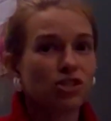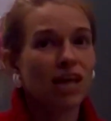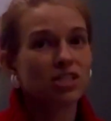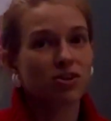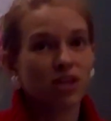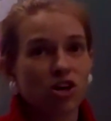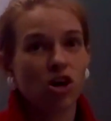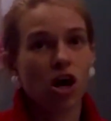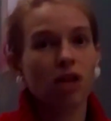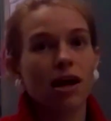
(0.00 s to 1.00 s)
So that's critical.
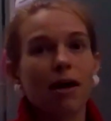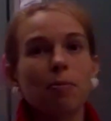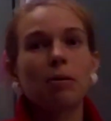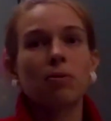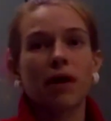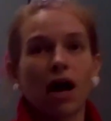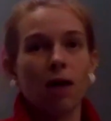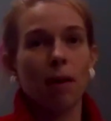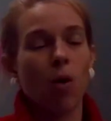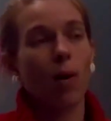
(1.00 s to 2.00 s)
A lot of people
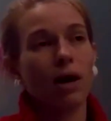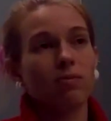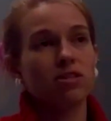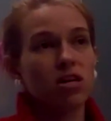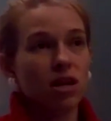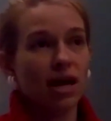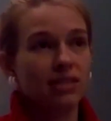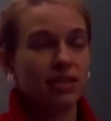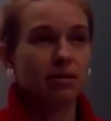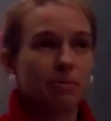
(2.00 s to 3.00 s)
care about when it was
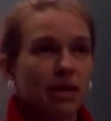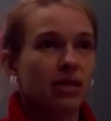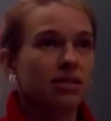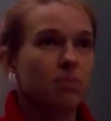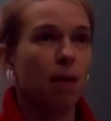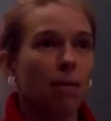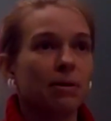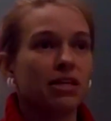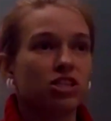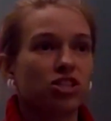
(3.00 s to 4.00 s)
collected because the
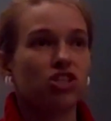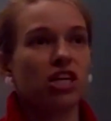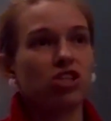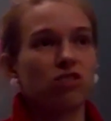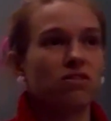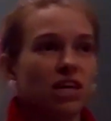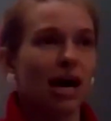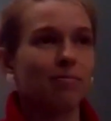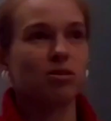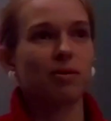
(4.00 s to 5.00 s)
populations change over
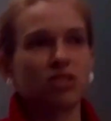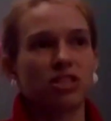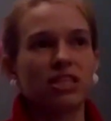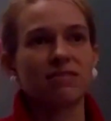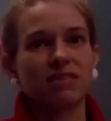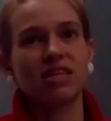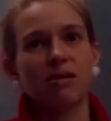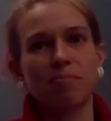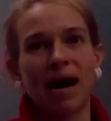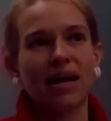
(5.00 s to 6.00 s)
time, especially given the
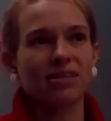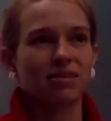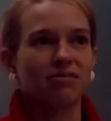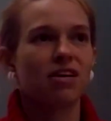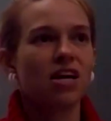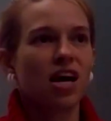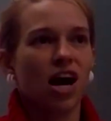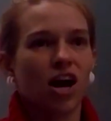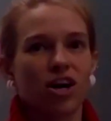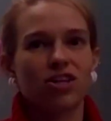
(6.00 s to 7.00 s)
impact of
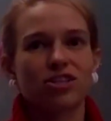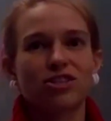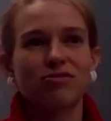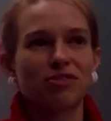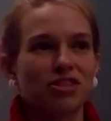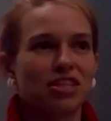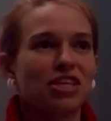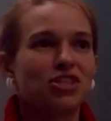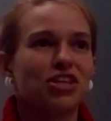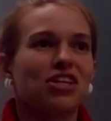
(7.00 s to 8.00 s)
our
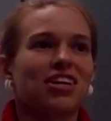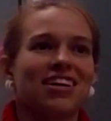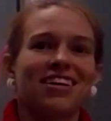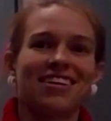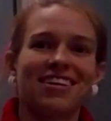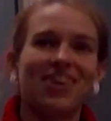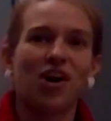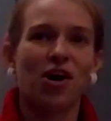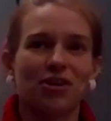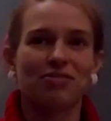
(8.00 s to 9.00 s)
civilization on
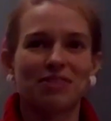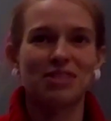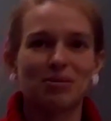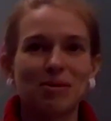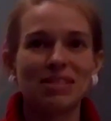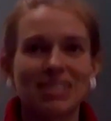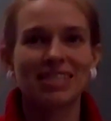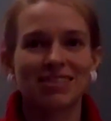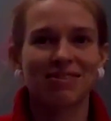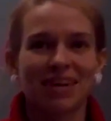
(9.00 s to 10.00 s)
all of these
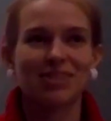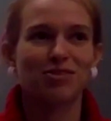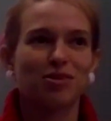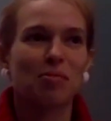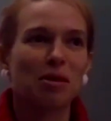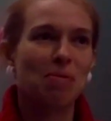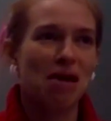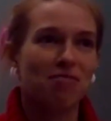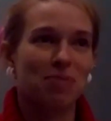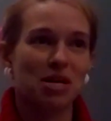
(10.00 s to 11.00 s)
species, right? So something
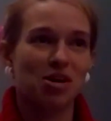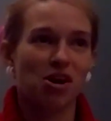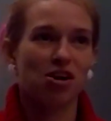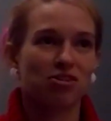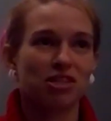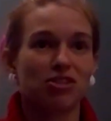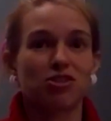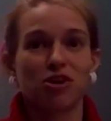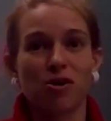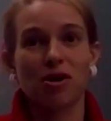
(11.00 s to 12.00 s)
may have been here 100
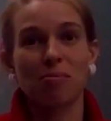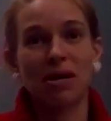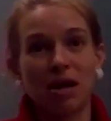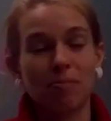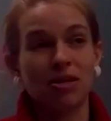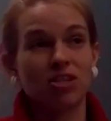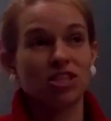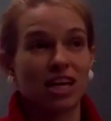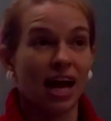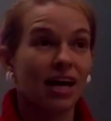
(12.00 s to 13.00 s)
years ago and it may not be here
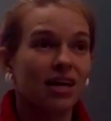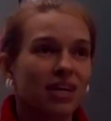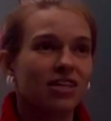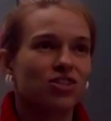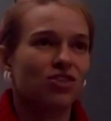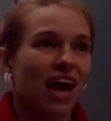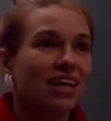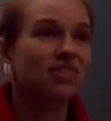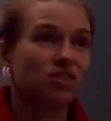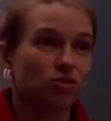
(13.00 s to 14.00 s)
today. So
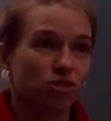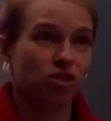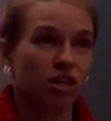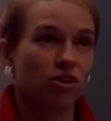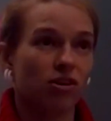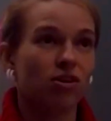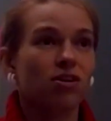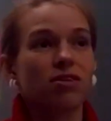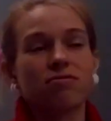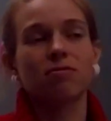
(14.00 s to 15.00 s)
that's usually
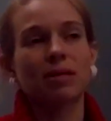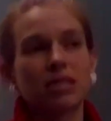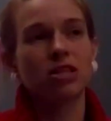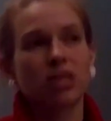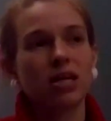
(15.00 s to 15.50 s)
critical information.